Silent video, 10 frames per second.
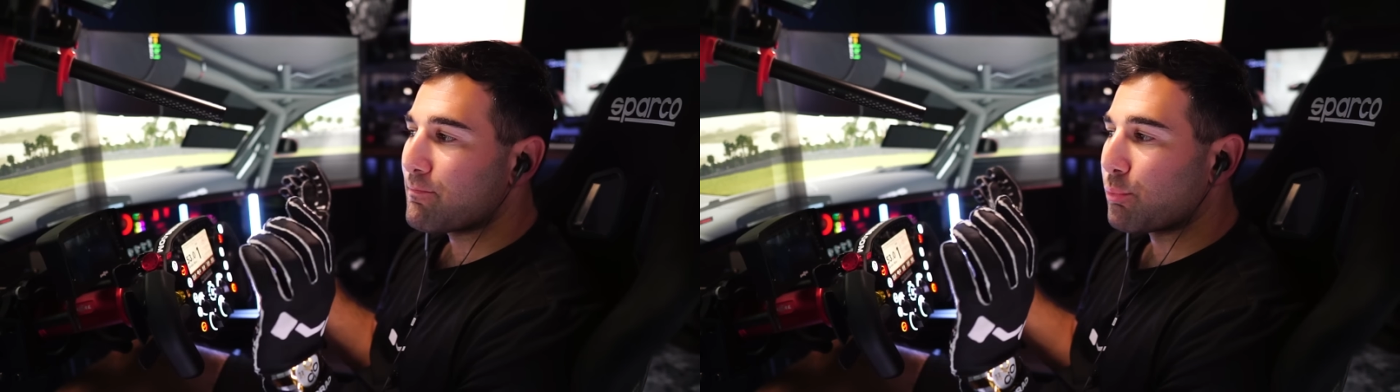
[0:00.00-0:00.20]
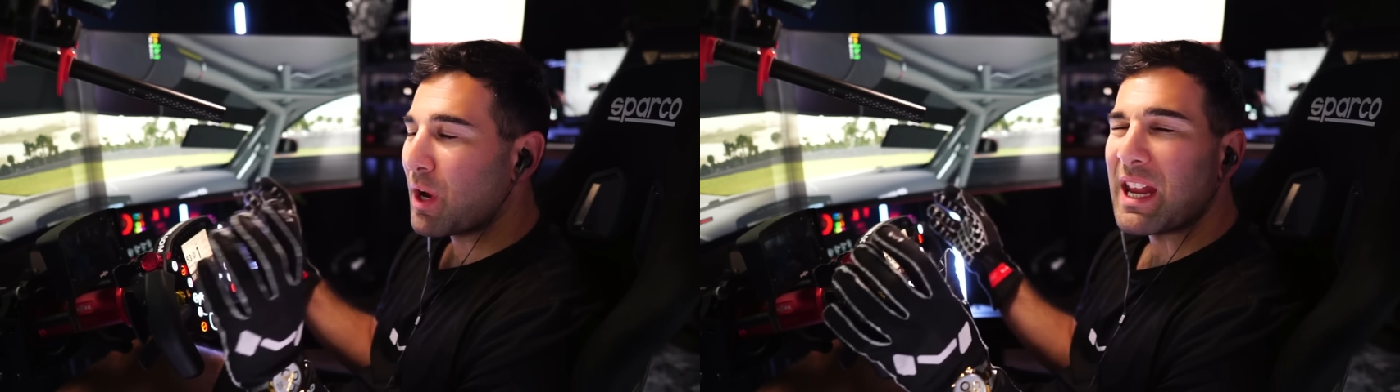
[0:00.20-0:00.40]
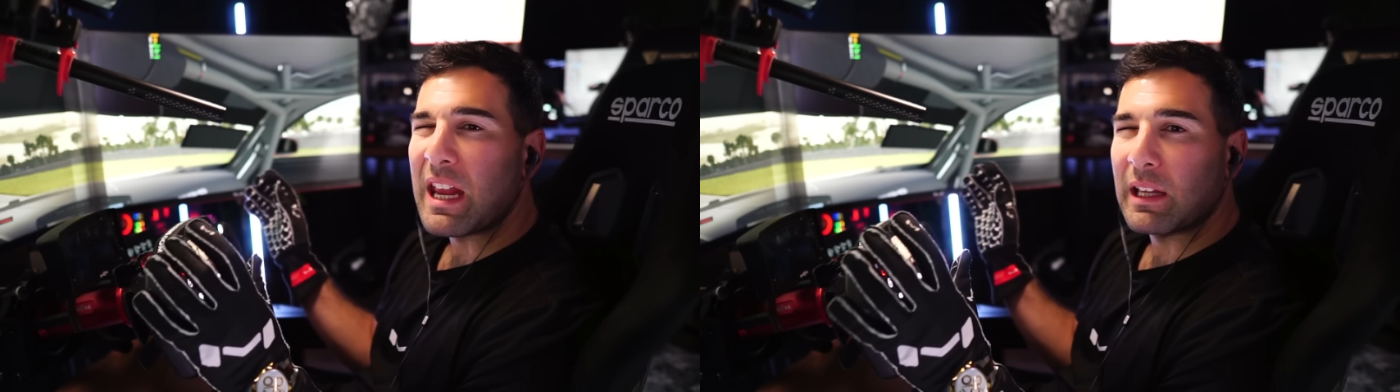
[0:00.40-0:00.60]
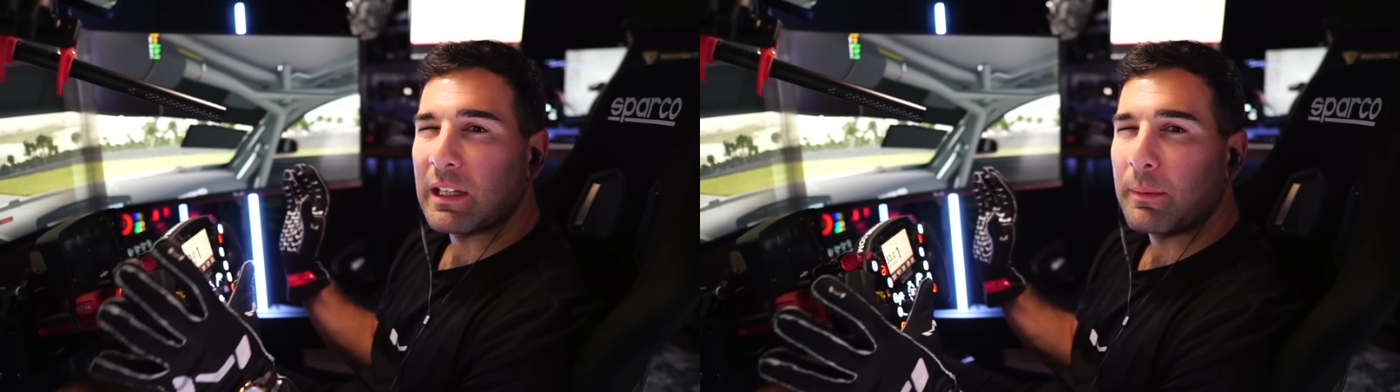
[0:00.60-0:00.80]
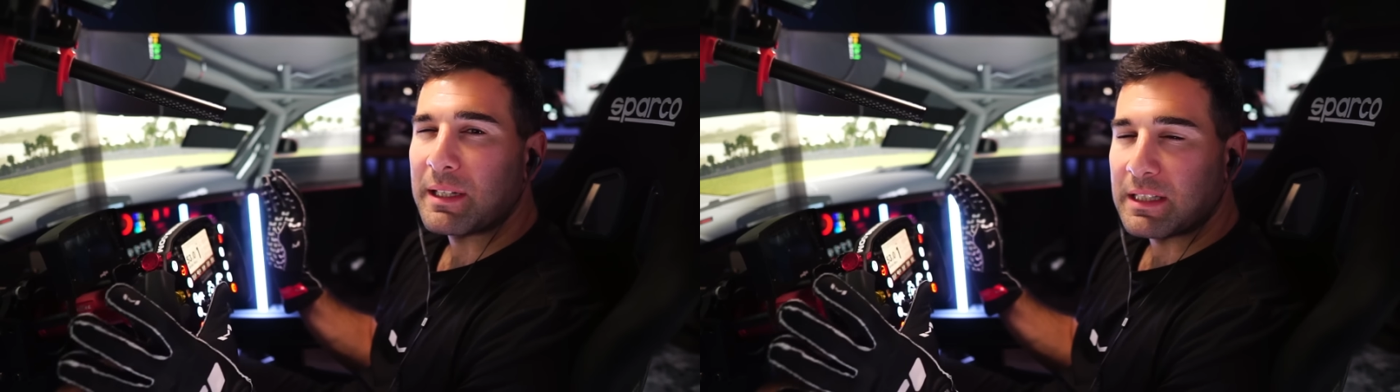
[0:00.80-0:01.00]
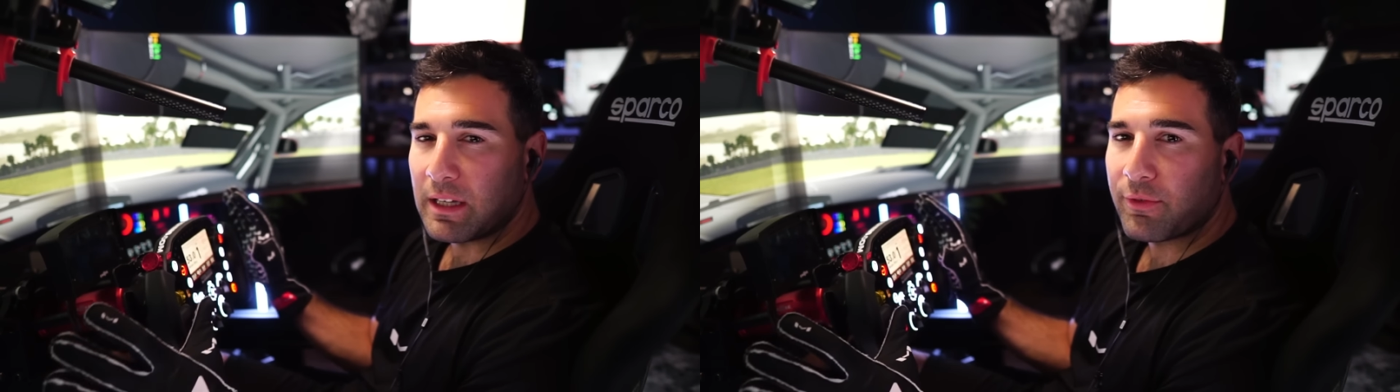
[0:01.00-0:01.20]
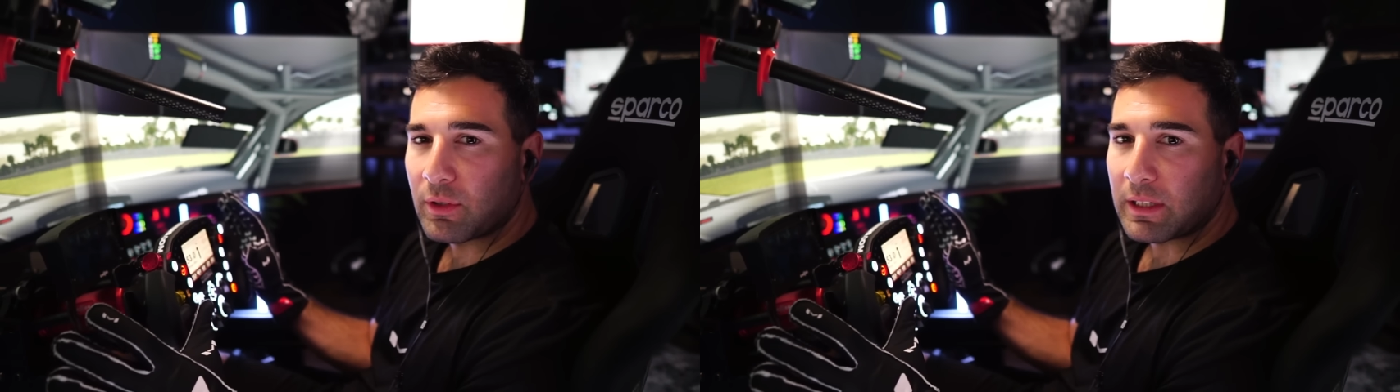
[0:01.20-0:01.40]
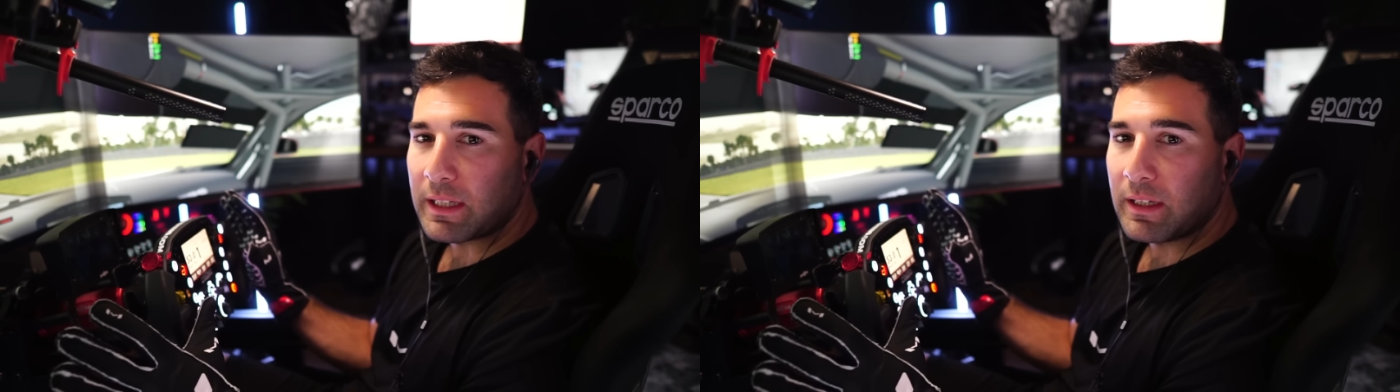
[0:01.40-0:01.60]
braking a little bit
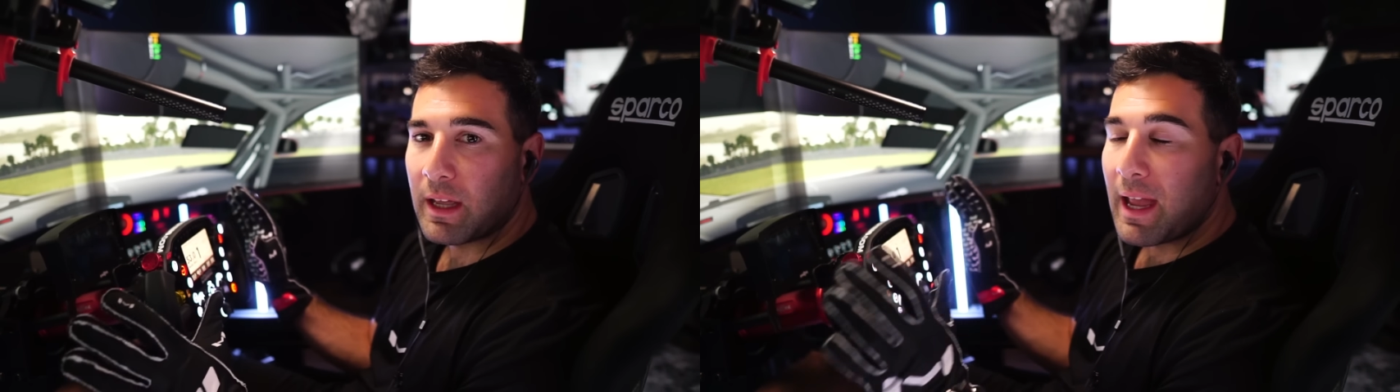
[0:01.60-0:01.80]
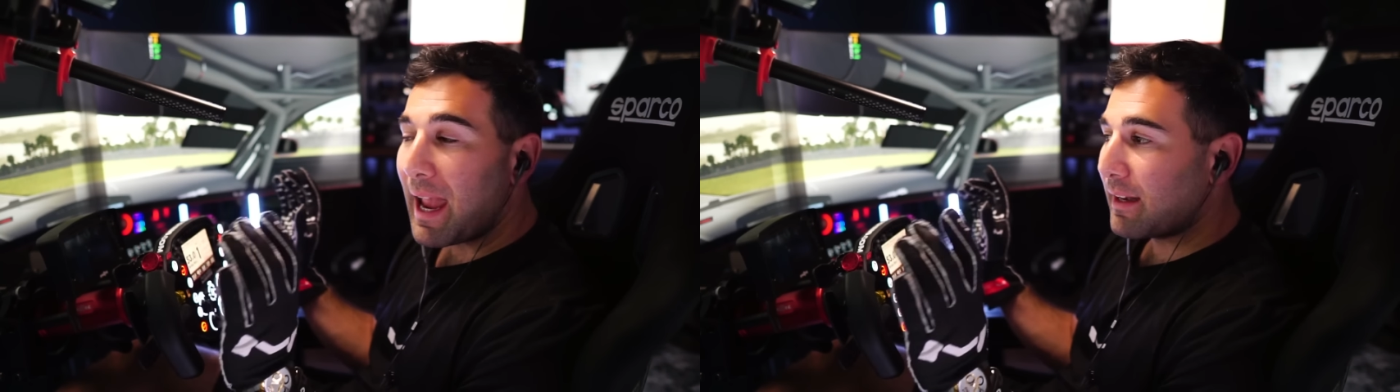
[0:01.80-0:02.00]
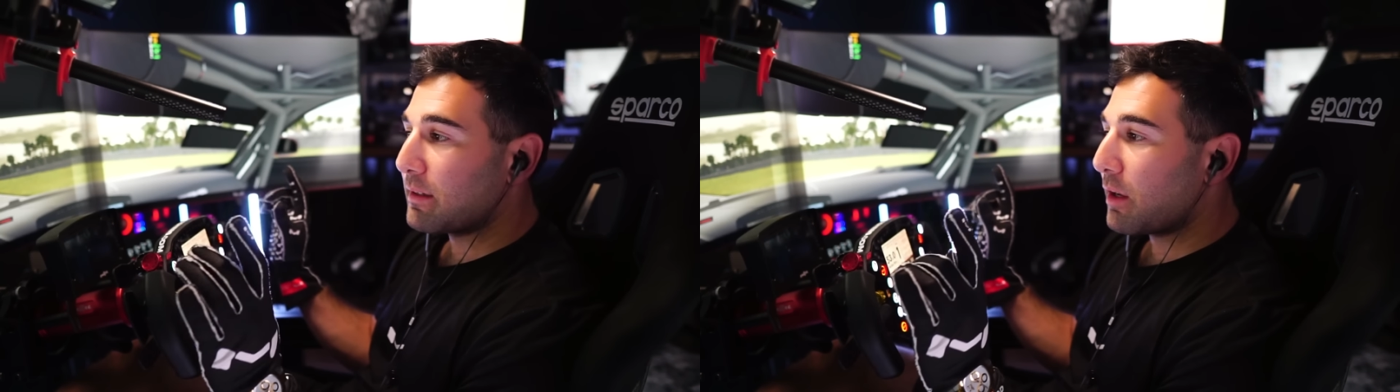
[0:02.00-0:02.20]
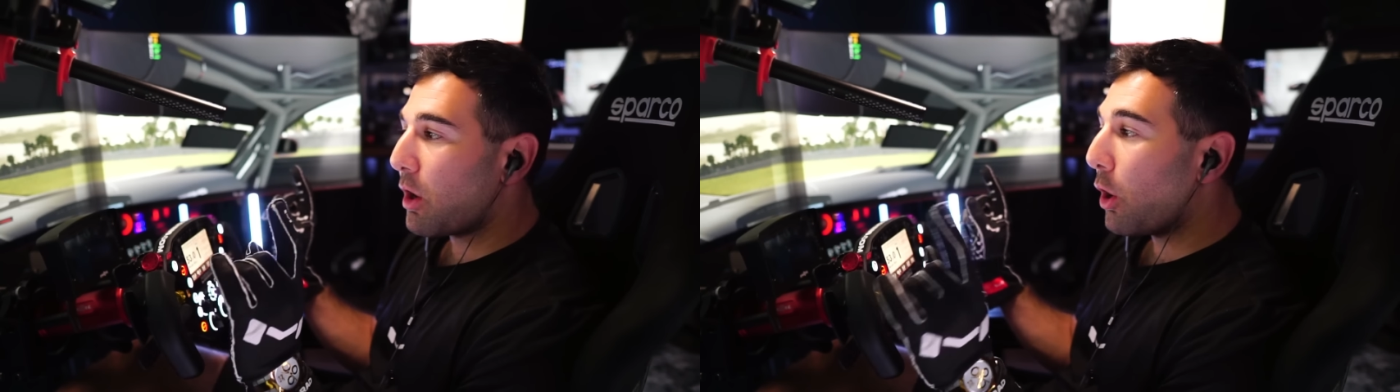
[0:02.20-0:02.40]
differently and